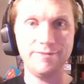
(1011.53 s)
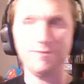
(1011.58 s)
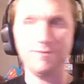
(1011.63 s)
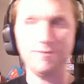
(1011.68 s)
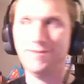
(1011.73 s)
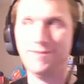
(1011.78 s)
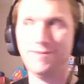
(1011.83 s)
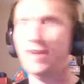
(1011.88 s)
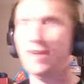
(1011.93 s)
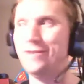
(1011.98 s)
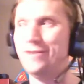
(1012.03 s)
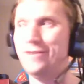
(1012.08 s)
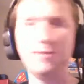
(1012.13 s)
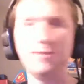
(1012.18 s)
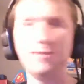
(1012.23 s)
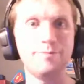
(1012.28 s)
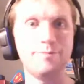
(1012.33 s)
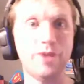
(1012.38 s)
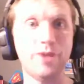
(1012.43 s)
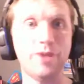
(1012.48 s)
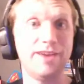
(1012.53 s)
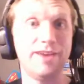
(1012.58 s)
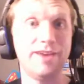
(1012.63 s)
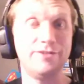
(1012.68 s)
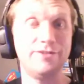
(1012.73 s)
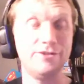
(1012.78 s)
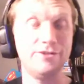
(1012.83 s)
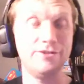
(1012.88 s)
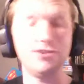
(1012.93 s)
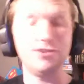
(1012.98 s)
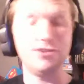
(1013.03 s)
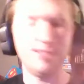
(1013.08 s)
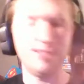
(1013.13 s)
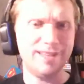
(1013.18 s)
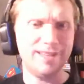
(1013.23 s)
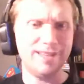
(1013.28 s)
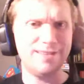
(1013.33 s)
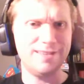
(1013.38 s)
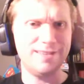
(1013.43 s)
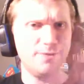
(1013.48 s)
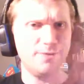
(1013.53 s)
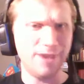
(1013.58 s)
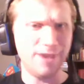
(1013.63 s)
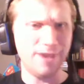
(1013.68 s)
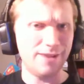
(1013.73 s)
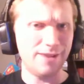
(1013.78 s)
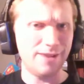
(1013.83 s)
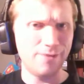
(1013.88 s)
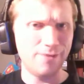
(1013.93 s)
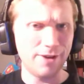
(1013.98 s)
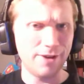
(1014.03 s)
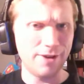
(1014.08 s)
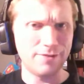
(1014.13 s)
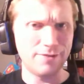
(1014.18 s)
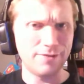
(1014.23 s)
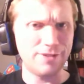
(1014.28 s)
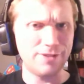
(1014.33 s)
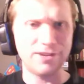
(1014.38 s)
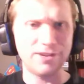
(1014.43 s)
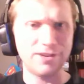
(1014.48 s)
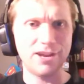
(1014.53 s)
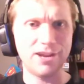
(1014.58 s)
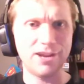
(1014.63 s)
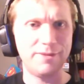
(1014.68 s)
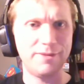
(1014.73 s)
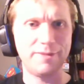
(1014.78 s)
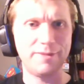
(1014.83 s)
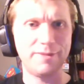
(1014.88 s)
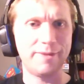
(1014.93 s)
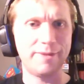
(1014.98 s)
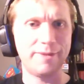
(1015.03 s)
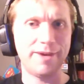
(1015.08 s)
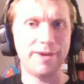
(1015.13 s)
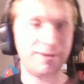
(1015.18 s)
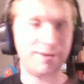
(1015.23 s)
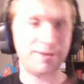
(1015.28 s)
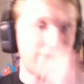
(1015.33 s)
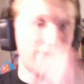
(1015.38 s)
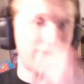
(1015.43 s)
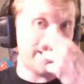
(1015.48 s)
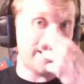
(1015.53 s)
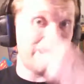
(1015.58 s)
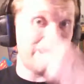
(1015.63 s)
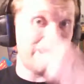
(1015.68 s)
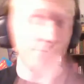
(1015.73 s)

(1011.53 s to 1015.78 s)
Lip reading: I don't know, braggadocious. That's the kind of weird words that are coming to my mind right now.